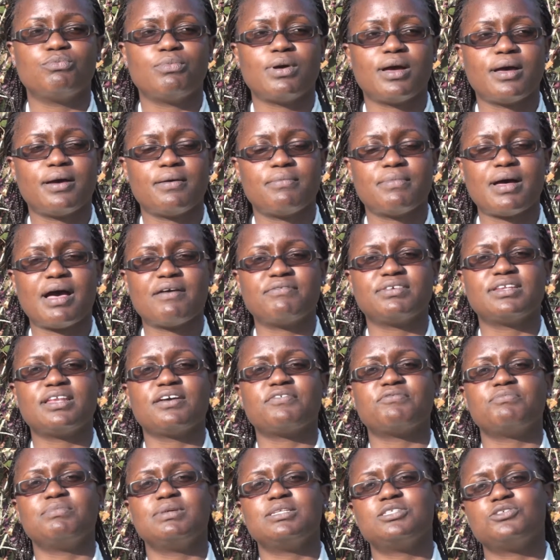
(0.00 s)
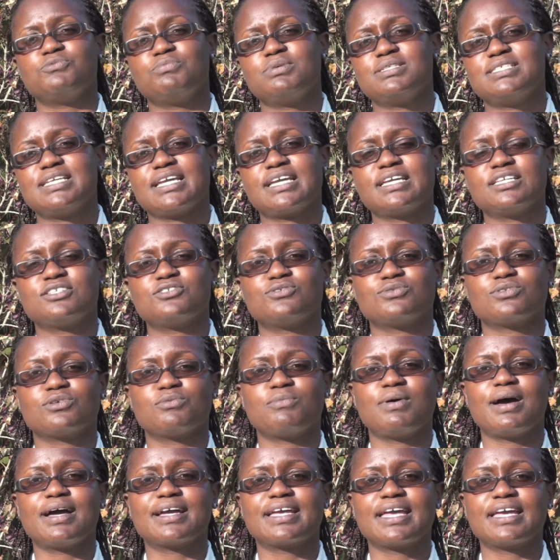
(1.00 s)
have enough meat to be taken to the
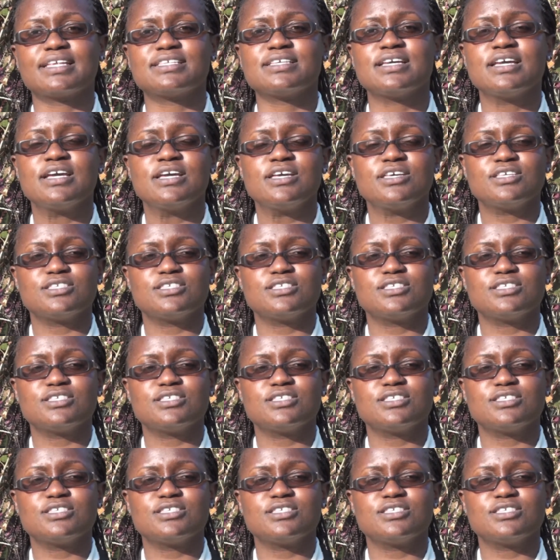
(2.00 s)
market.